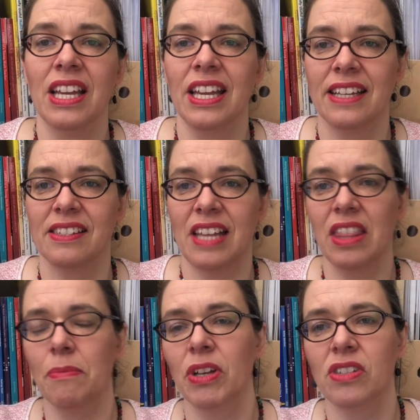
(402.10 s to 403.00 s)
extend
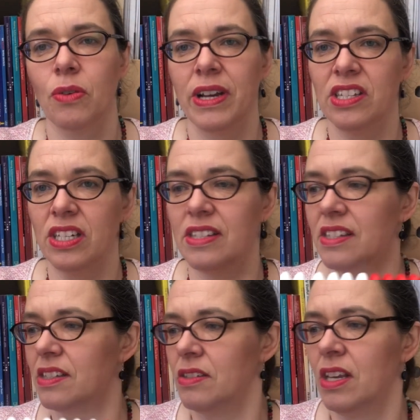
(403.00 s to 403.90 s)
them onto
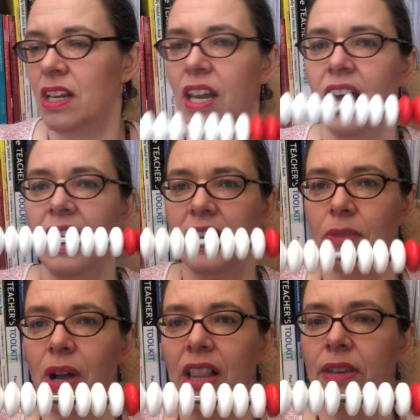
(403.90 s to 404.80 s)
questions like,
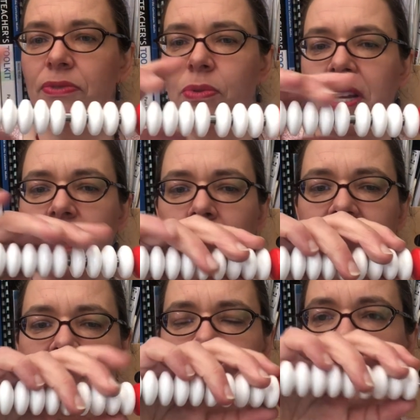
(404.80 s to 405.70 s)
well, if
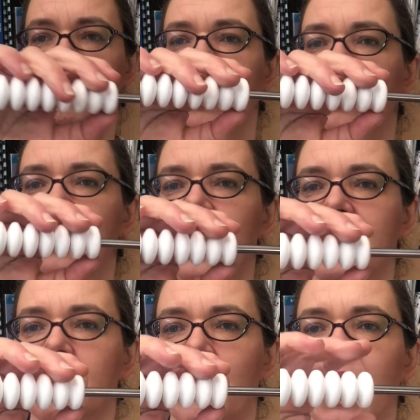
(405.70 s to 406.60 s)
20p is worth
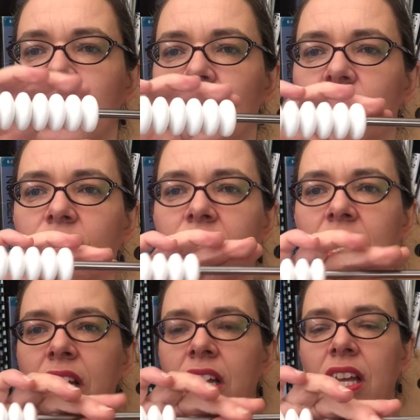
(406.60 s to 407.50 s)
this much,
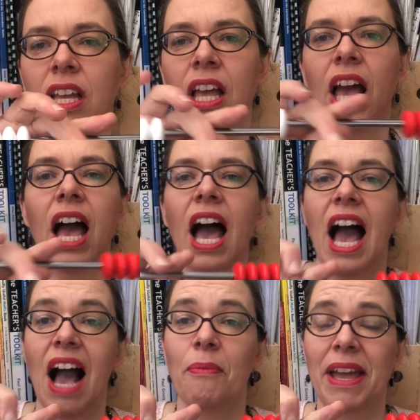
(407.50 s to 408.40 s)

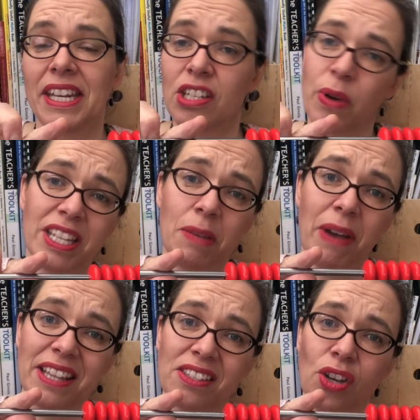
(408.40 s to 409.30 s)
how many
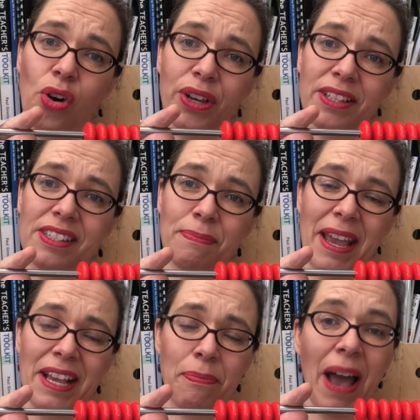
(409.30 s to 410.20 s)
20p coins
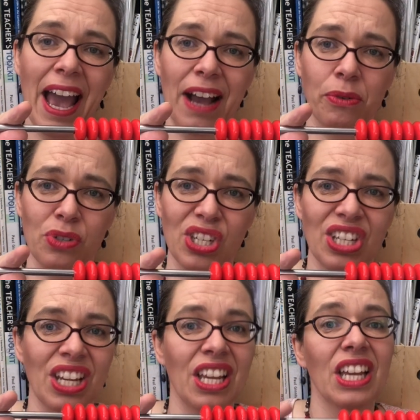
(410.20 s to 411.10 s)
make a pound?
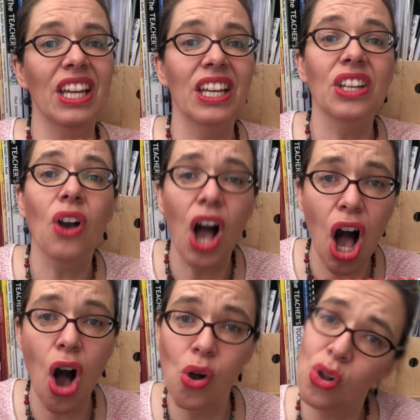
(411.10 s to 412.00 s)
And your
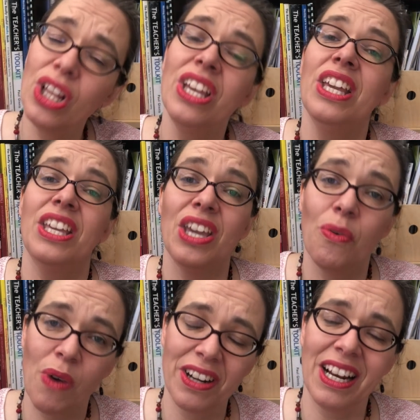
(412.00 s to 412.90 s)
whole year
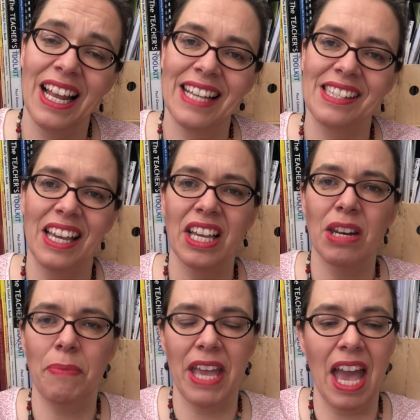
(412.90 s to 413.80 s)
1 class are going to
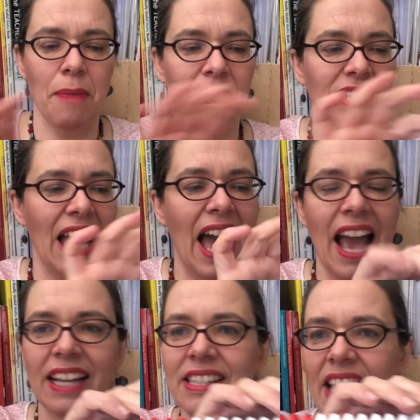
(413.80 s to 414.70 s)
be able to
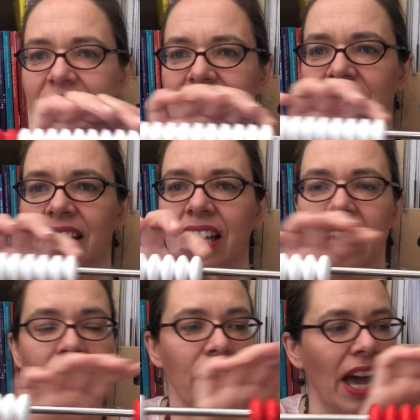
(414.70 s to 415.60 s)
access
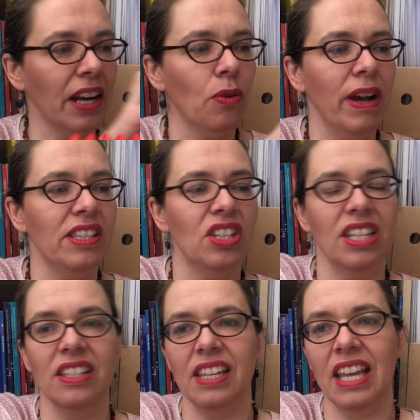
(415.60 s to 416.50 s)
that
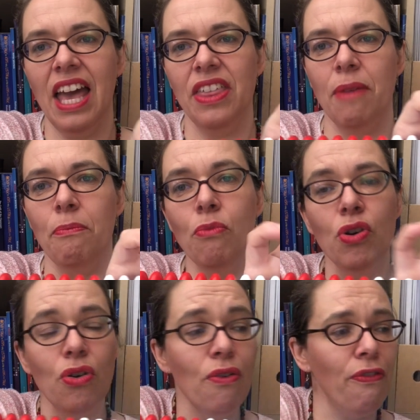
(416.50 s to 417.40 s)
question together,
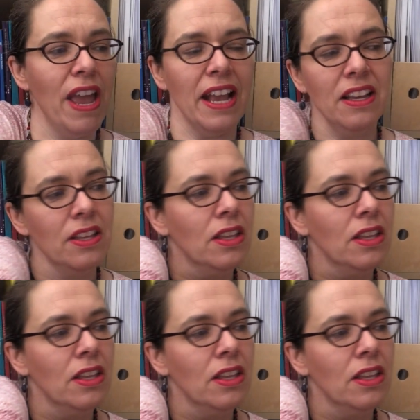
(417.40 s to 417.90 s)
moving